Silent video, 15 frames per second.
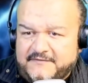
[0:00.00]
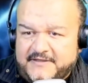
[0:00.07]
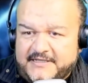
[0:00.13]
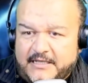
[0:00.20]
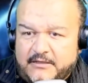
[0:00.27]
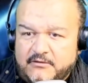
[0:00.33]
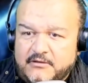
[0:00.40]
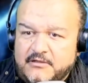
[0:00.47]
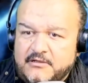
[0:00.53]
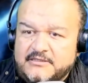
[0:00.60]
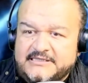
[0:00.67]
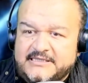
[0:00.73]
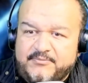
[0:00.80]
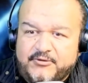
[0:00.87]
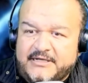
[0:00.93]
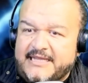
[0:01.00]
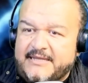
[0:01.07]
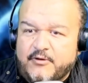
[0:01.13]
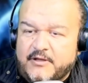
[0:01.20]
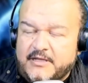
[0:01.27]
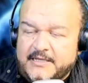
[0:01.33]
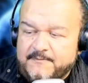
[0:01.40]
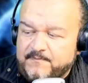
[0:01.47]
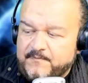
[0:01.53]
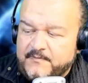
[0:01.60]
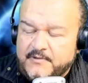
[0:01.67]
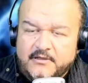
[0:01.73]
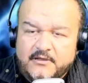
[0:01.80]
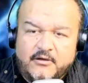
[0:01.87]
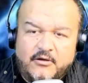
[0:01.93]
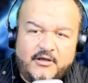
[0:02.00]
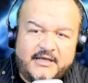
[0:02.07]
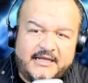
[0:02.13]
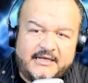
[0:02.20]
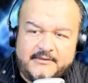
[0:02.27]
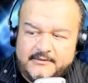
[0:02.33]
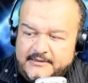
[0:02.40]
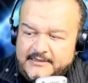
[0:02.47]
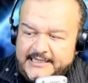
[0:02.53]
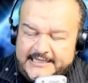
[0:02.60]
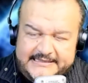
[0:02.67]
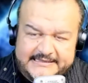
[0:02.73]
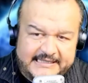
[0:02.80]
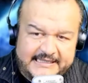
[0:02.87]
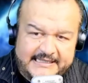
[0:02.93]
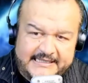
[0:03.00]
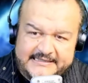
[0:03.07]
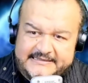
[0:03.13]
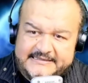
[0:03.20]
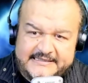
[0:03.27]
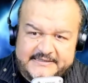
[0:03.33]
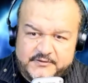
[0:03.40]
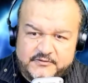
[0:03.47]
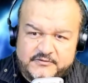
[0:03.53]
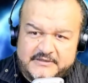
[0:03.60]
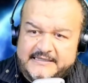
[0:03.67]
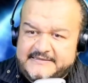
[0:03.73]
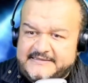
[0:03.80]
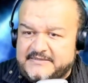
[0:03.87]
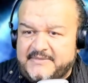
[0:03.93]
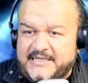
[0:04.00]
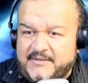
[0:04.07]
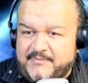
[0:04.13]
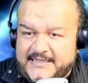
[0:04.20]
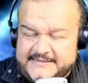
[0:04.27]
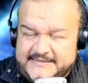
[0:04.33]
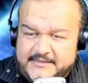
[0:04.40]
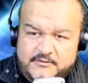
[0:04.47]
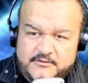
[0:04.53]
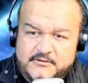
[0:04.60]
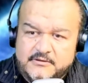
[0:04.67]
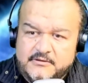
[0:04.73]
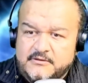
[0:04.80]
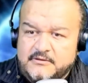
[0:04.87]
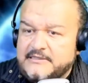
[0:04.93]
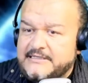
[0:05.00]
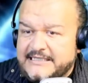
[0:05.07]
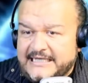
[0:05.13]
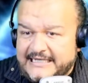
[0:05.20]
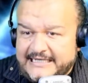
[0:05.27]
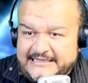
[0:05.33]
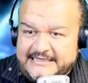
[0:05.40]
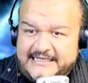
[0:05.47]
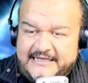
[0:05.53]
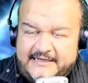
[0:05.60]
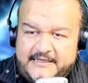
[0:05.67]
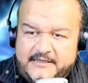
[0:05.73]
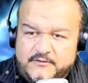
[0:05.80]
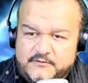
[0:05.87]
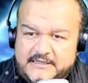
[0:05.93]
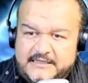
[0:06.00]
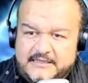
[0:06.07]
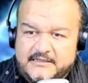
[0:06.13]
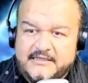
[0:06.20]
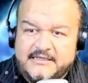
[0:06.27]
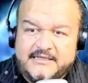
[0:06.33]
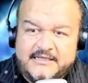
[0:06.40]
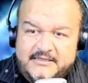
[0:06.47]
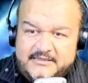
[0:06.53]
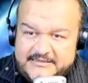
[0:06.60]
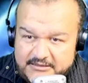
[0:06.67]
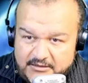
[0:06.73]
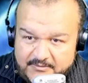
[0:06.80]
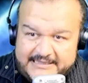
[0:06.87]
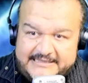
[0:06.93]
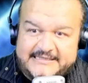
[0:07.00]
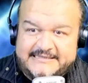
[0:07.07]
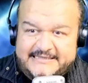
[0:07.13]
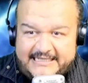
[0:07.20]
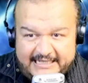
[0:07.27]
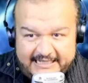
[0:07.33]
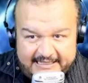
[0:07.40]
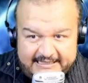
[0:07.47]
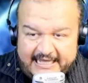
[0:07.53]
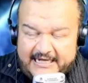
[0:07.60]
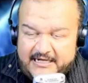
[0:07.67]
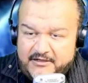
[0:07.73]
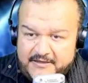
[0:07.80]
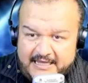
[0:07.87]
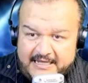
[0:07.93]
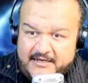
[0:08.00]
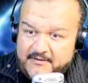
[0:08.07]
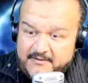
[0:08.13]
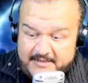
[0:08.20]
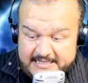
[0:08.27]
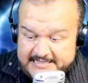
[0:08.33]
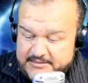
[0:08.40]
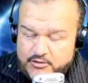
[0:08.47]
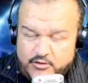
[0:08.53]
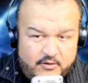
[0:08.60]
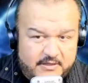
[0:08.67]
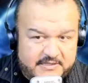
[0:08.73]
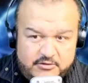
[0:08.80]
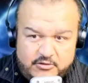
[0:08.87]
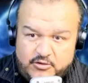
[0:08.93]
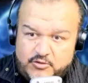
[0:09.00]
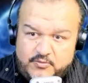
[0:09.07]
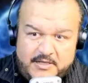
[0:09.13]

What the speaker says: It becomes trendy, hey, this substance is bad for your health, and people stop using it. They're always saying, hey, take this, or this isn't good.